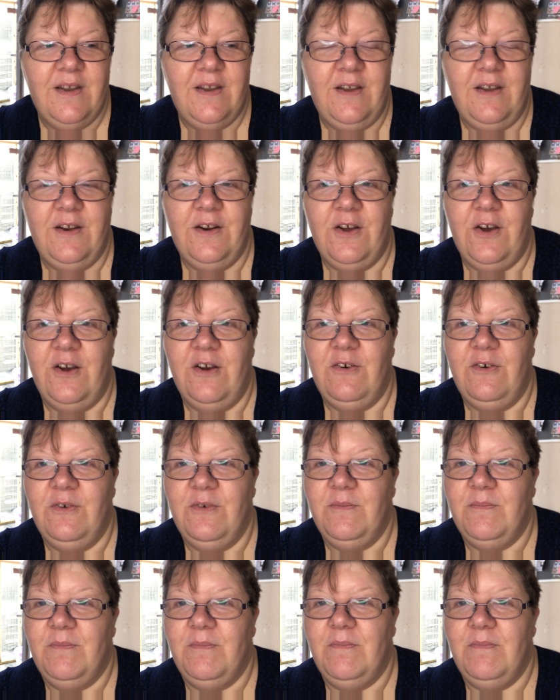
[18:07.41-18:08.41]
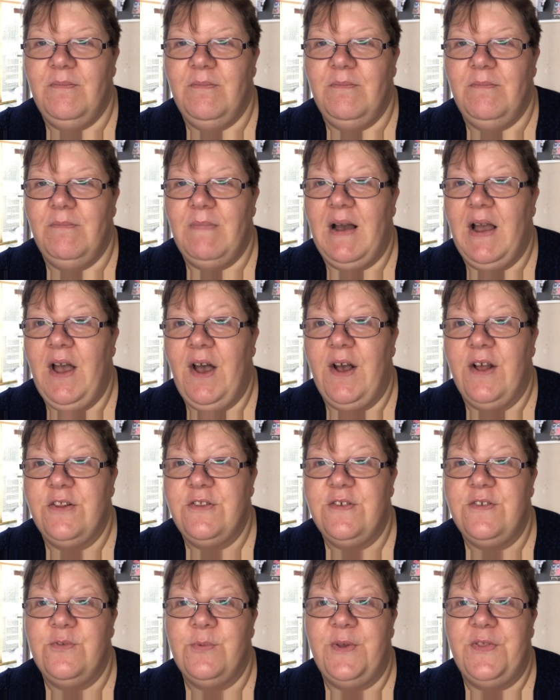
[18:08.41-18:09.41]
my
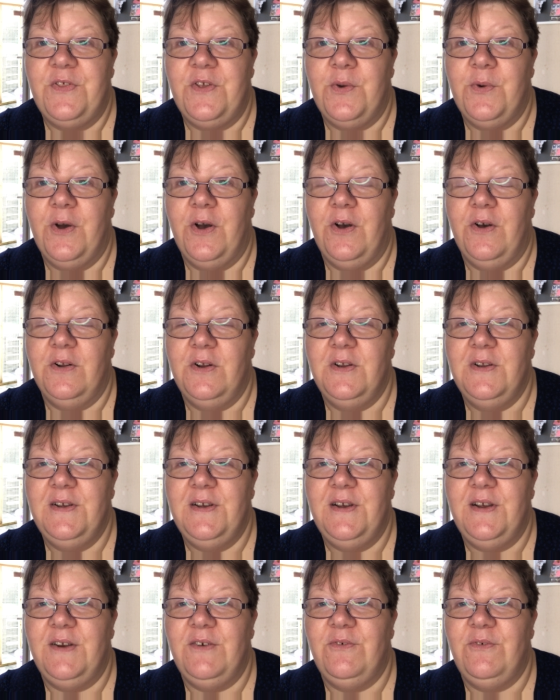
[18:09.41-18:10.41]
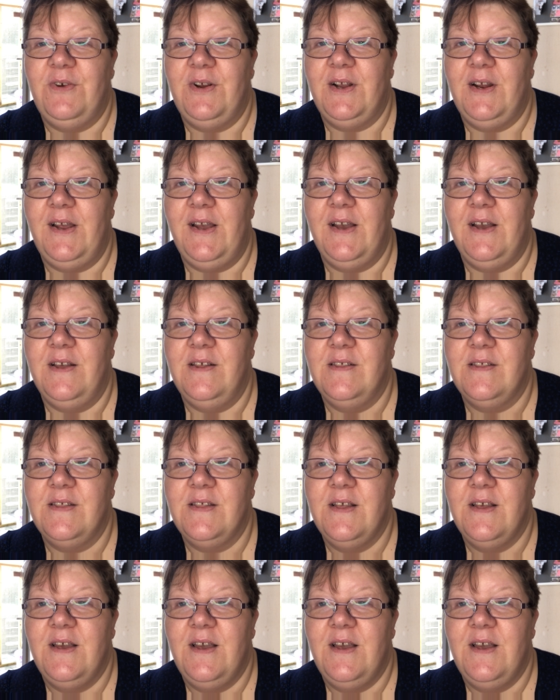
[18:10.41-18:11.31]
heart is with you all. It really is.